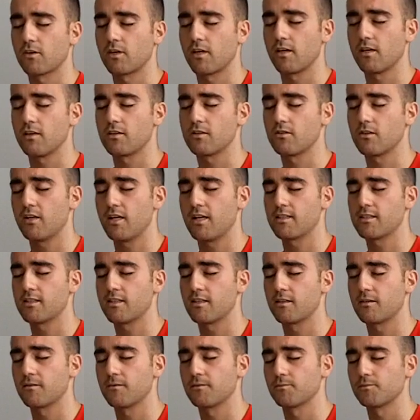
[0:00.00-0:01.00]
Okay, so that's
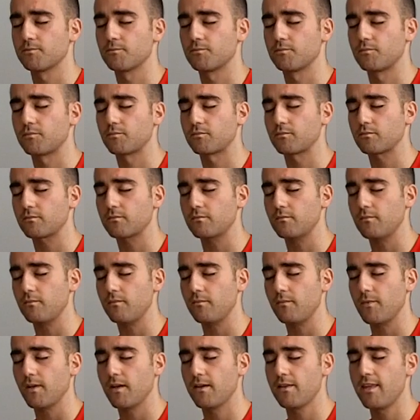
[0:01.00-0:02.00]
it.
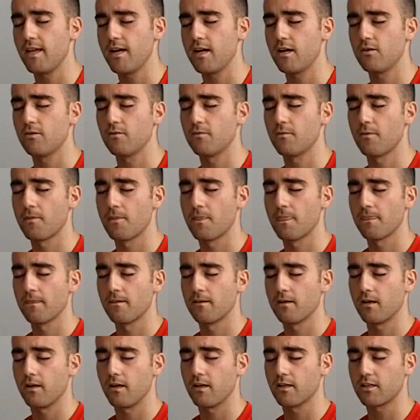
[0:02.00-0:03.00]
Now,
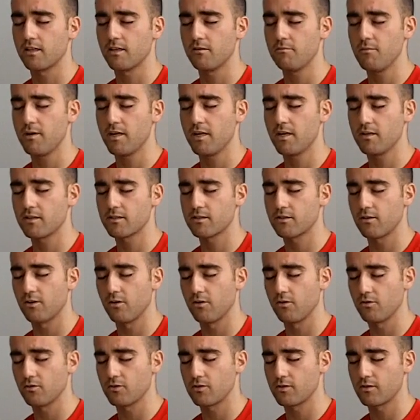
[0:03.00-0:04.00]
I keep my eyes
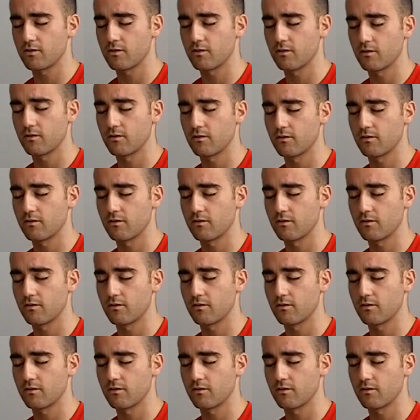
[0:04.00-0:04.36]
closed.